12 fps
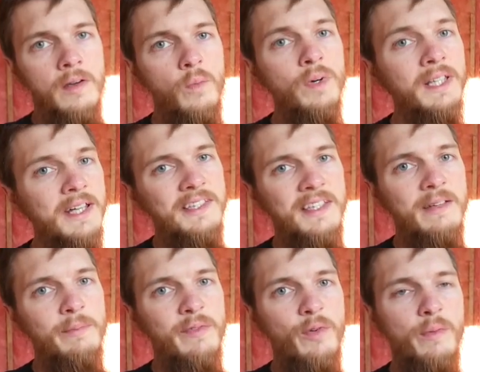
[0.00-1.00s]
One last
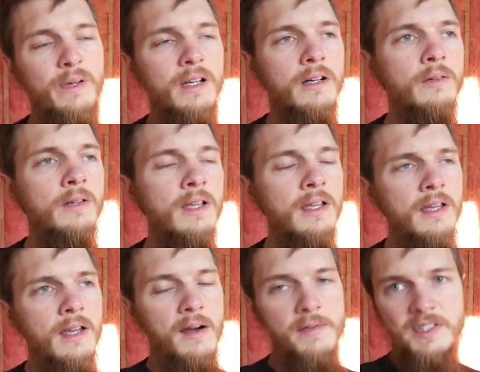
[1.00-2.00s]
thing before we go.
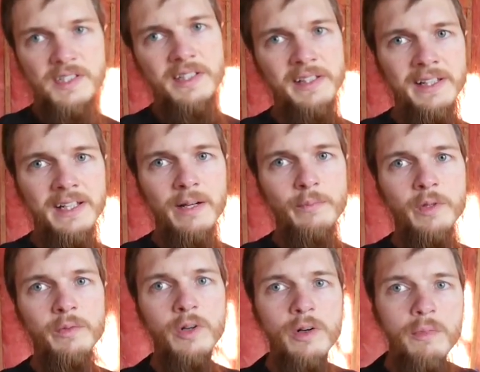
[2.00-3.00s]
I was just cleaning up the
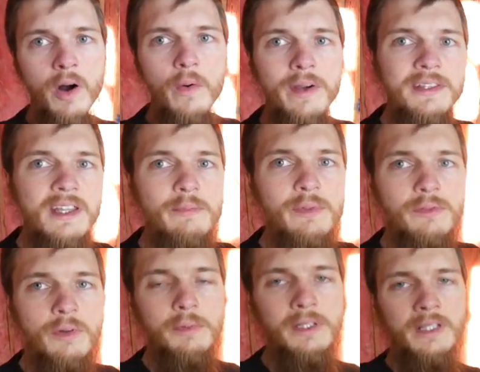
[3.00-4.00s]
room. Always keep your
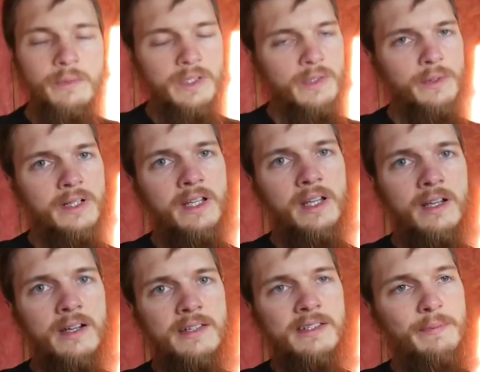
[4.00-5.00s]
room clean when you're working
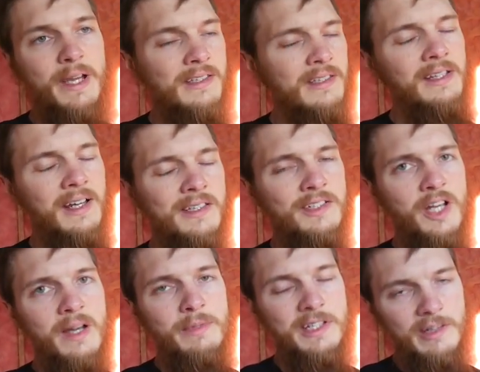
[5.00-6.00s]
because it makes the next
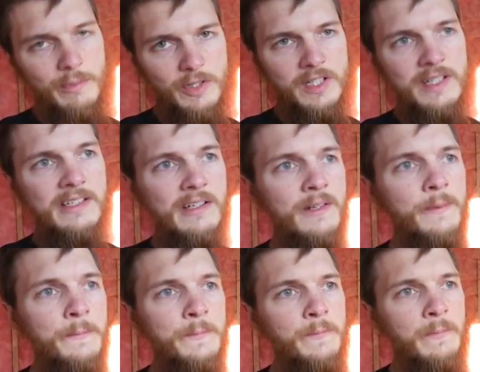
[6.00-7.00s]
job so much easier.
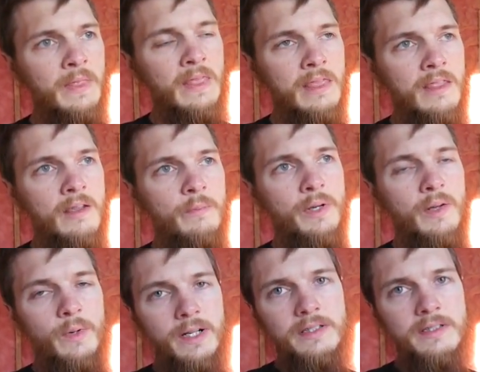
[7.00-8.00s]
But I
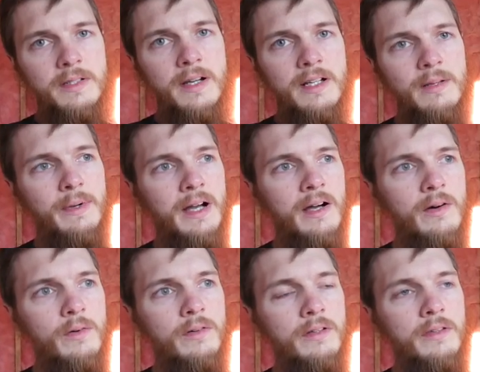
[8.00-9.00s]
wanted to talk
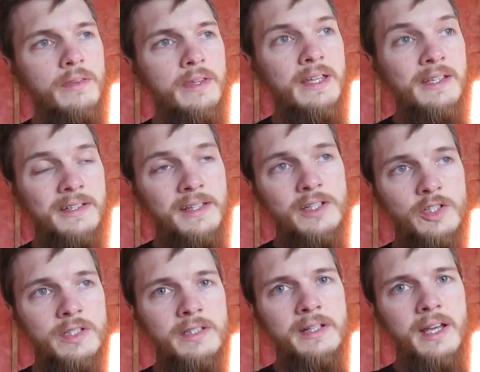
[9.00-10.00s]
about the
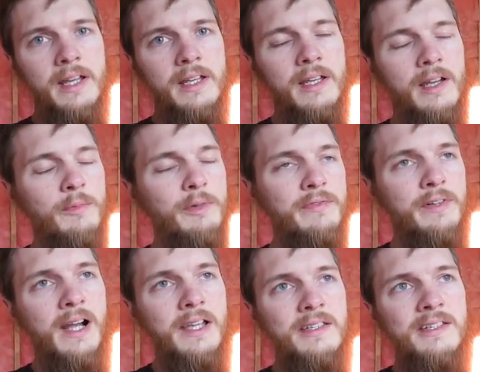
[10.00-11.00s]
insulation today. I almost
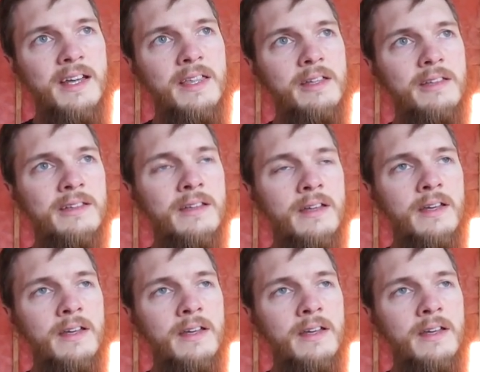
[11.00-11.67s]
forgot to say this.